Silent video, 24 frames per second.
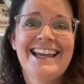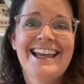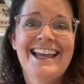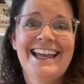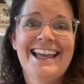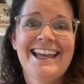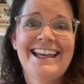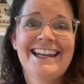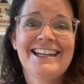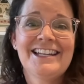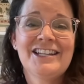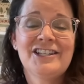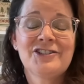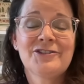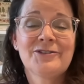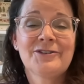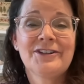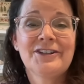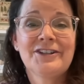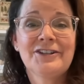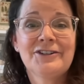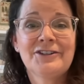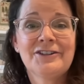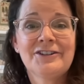and enjoy
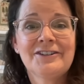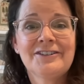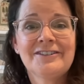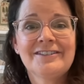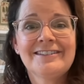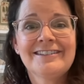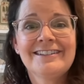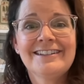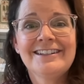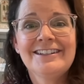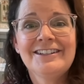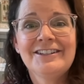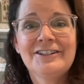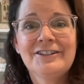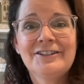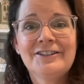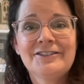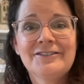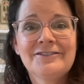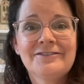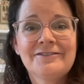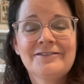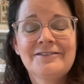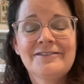
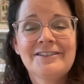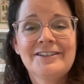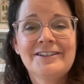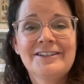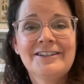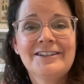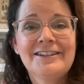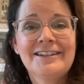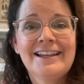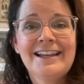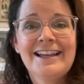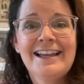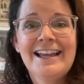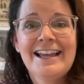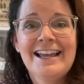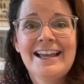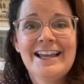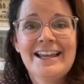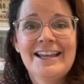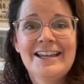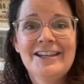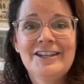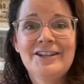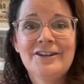your
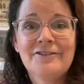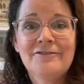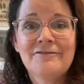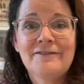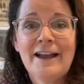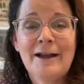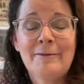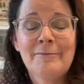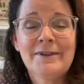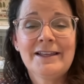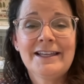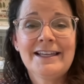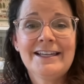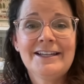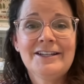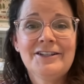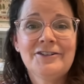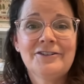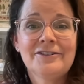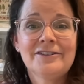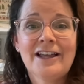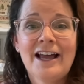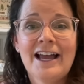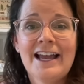family and
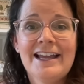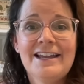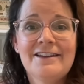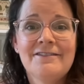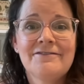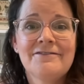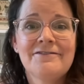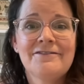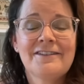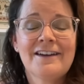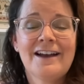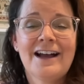your life.